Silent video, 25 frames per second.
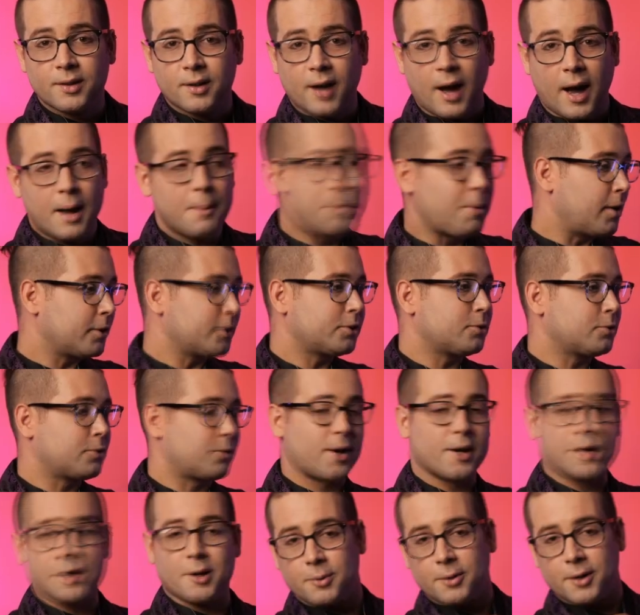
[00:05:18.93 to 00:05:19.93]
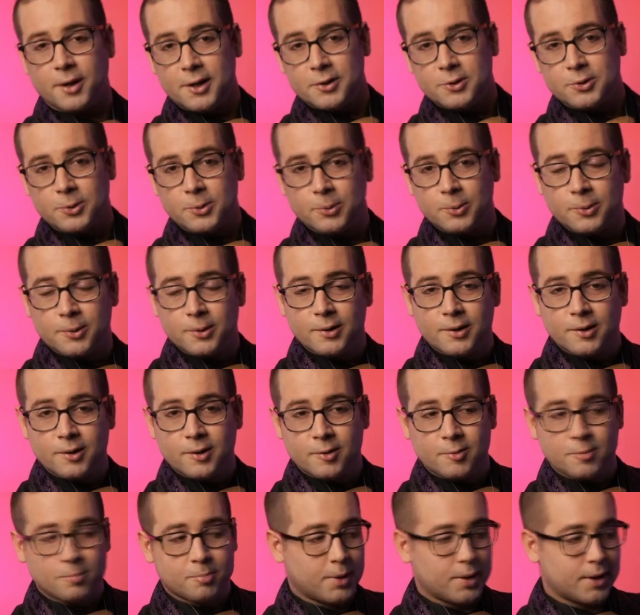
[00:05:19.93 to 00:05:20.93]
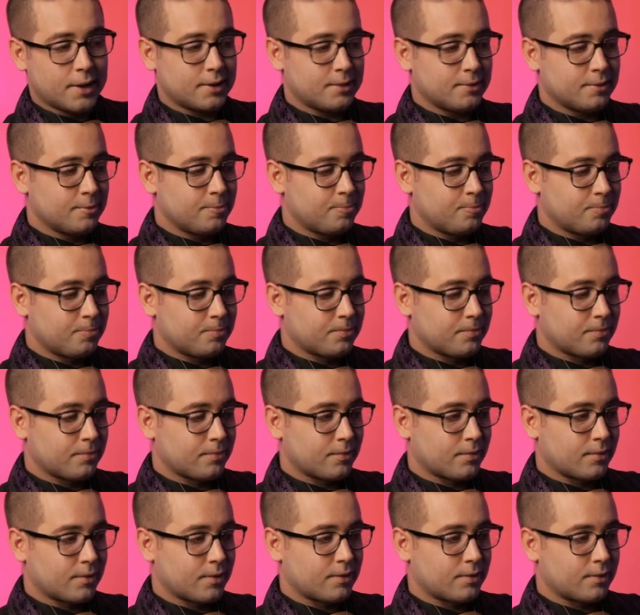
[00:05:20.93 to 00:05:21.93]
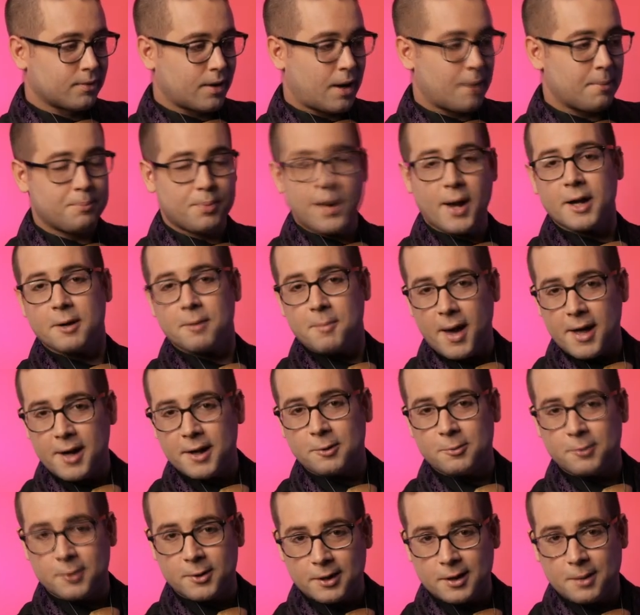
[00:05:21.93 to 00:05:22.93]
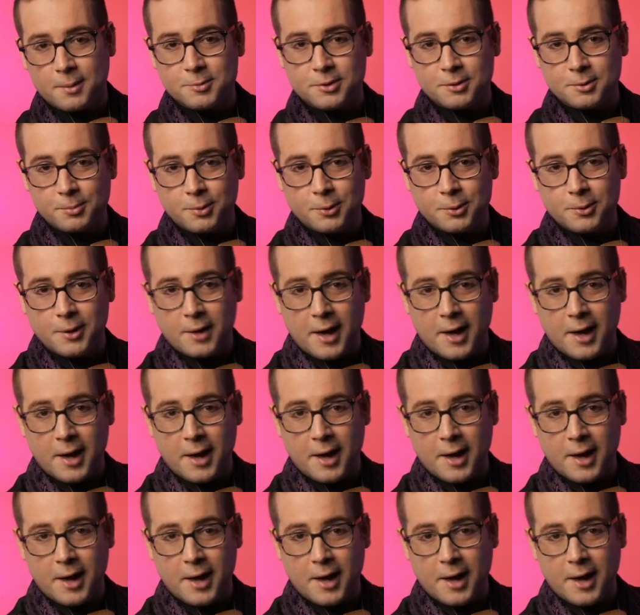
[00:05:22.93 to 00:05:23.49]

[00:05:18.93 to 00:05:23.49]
I'm also great at what I do, but I'm pragmatic when it comes to balloon